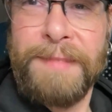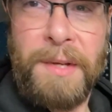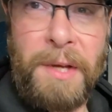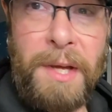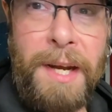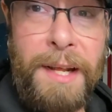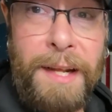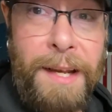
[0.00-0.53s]

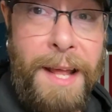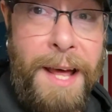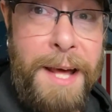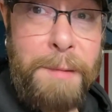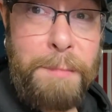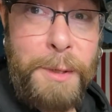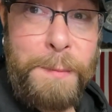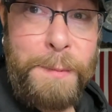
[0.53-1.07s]
got a lot
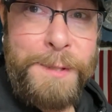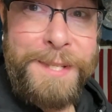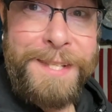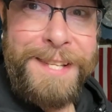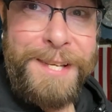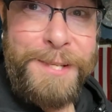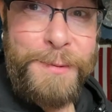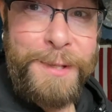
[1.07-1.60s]
of bloopers in
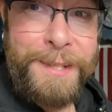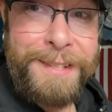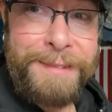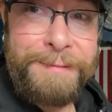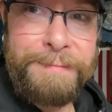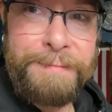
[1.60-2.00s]
this one.